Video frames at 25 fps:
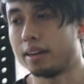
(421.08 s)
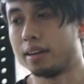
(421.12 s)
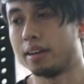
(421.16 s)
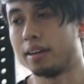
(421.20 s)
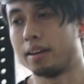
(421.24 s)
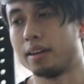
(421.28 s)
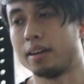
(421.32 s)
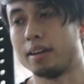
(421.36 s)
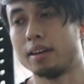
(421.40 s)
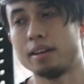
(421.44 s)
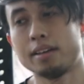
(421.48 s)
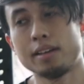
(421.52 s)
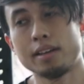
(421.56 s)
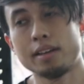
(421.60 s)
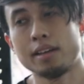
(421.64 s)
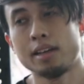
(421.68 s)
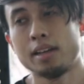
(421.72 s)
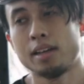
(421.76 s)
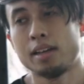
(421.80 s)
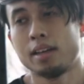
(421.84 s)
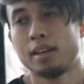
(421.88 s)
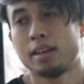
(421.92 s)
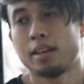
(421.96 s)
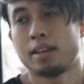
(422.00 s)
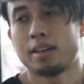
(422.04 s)
uh,
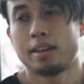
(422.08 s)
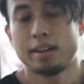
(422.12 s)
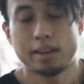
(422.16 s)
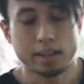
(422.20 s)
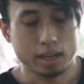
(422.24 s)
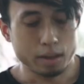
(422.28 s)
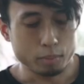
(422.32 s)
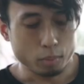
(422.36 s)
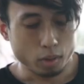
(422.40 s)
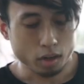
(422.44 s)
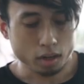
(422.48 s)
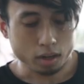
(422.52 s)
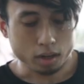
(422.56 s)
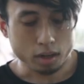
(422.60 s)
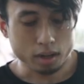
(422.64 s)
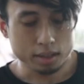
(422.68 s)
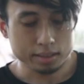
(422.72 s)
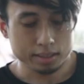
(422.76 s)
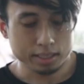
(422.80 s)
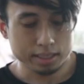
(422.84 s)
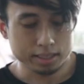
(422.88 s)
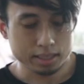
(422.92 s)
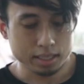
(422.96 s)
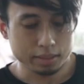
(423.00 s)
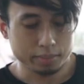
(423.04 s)
there are more
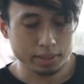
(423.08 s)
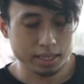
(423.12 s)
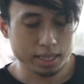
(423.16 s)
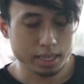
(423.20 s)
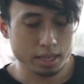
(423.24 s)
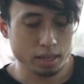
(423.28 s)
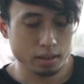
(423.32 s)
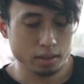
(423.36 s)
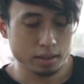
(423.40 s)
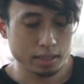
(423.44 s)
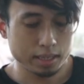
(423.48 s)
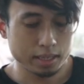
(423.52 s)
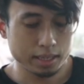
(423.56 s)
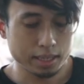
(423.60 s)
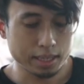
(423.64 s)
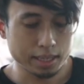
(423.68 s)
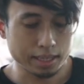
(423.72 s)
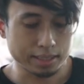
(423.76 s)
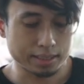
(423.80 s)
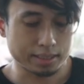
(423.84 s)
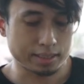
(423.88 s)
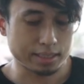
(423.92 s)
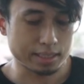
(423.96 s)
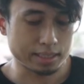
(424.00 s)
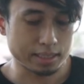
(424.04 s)
contents coming out.
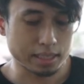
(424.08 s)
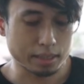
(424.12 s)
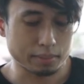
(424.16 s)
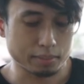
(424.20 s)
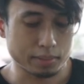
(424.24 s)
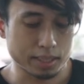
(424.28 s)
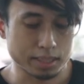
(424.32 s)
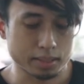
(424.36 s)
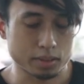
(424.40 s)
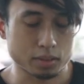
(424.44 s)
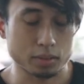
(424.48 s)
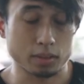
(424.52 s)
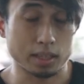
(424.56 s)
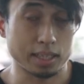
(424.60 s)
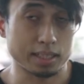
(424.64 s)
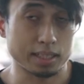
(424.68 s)
It's just, I'm just too